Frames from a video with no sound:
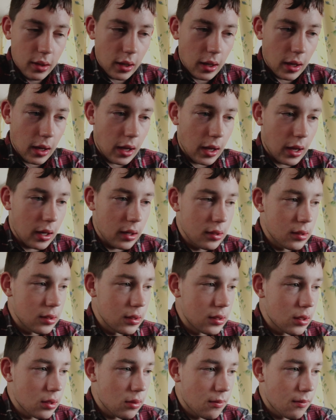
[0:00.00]

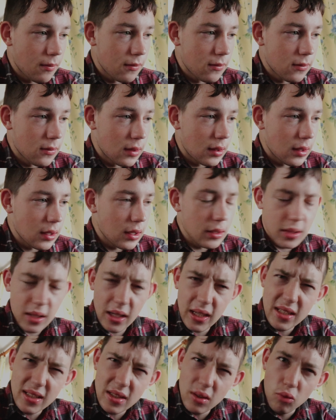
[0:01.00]
and
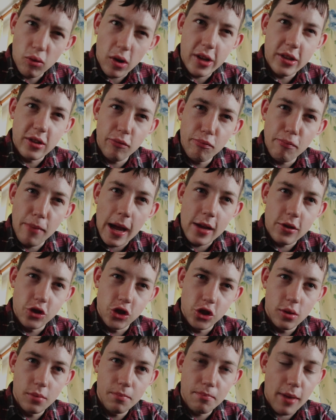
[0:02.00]
is a rite of
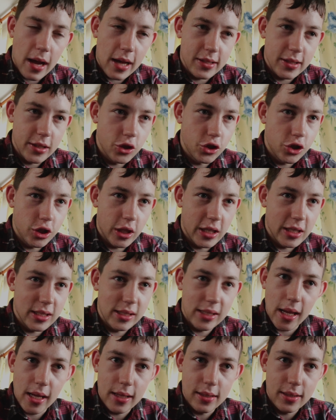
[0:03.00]
passage in a
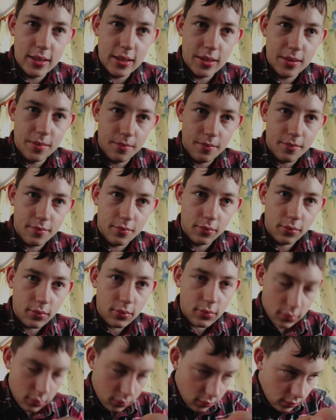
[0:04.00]
sense,
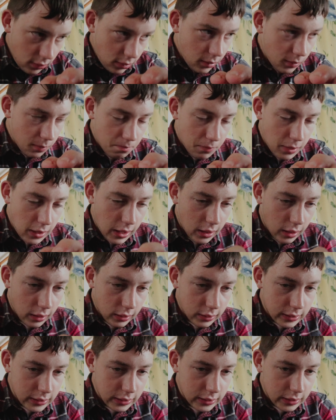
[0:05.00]

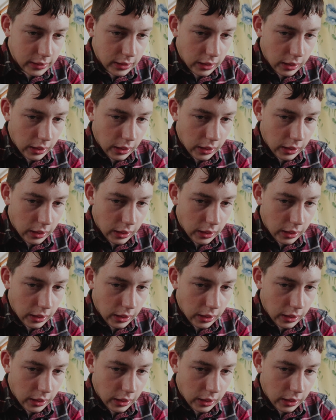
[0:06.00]
because